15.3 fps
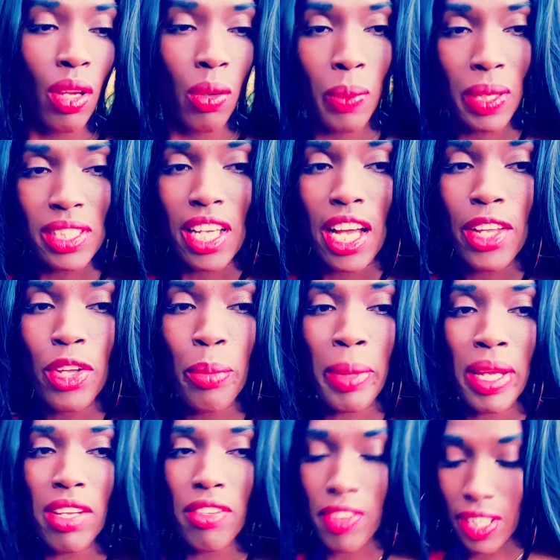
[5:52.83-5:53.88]
What are you
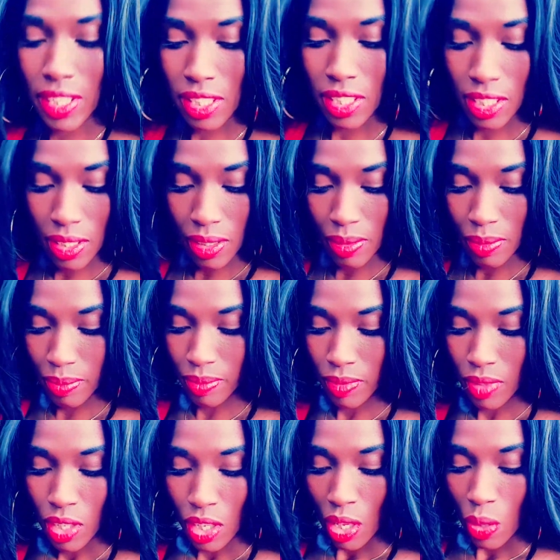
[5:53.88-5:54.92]
manifesting?
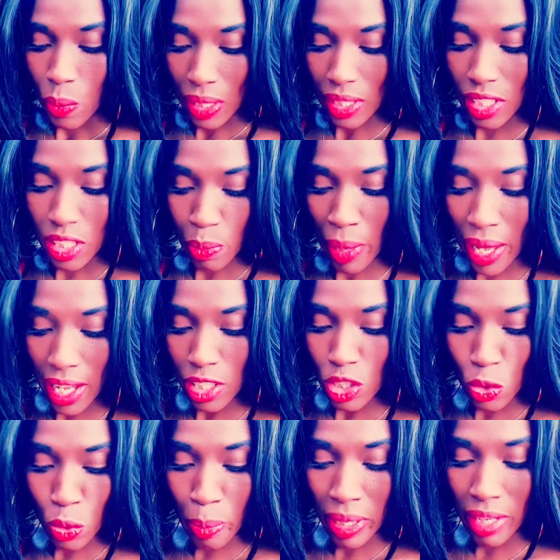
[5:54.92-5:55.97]
What is pile
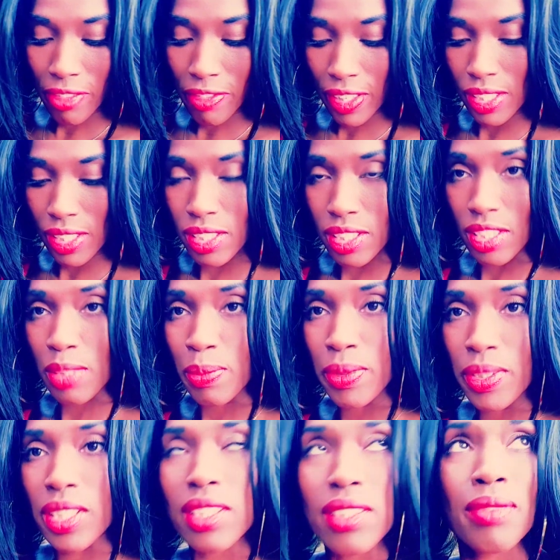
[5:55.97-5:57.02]
two manifesting,
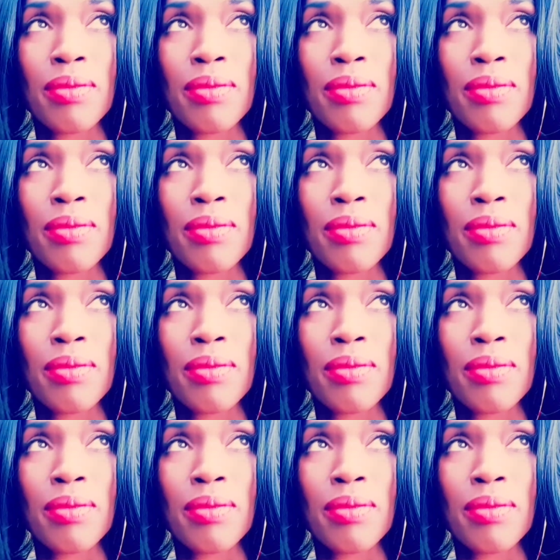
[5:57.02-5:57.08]
Street?